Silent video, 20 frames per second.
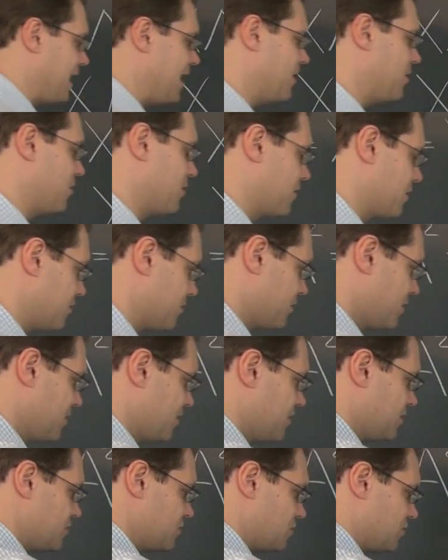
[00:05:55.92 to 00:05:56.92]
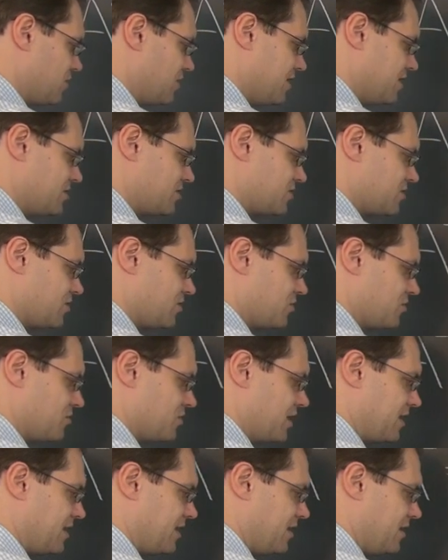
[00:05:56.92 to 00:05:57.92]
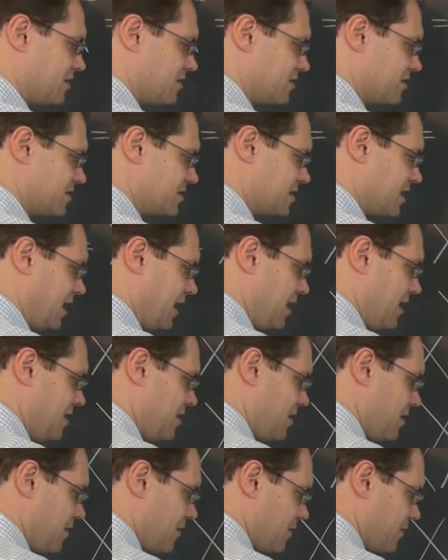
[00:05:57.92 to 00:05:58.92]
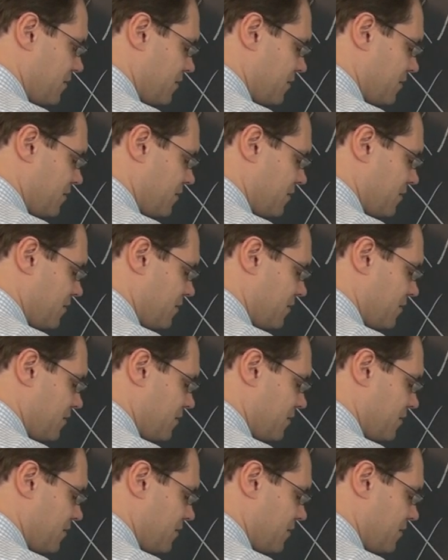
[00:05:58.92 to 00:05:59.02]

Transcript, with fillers: power. So this right here is A.